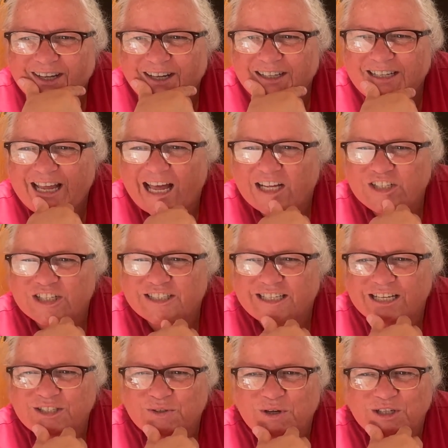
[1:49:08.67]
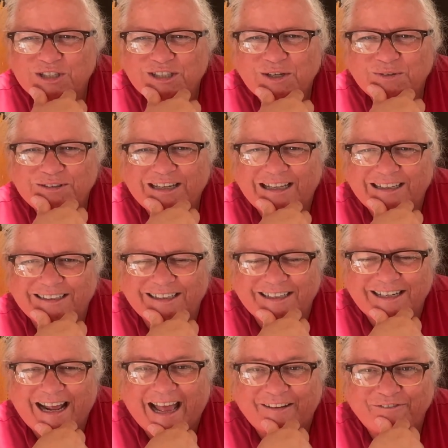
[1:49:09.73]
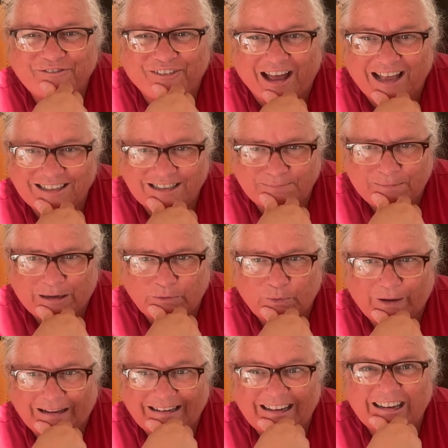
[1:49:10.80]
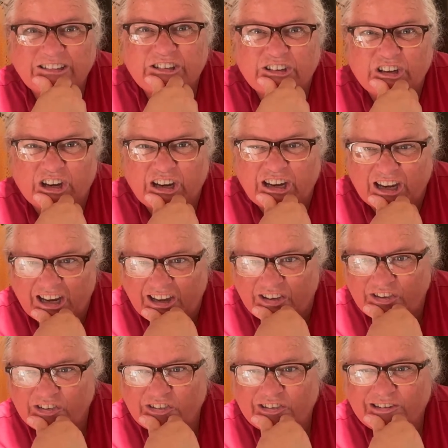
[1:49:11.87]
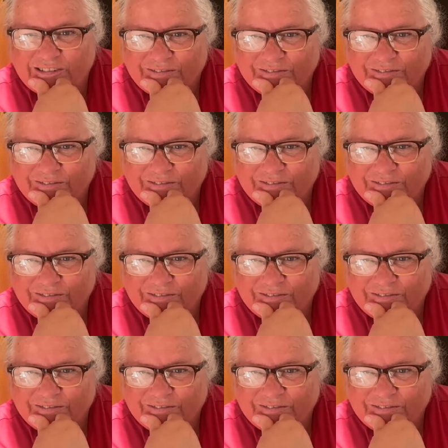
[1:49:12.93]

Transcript: And Angie says, you are so talented and fast, Manuela. Yes, she is.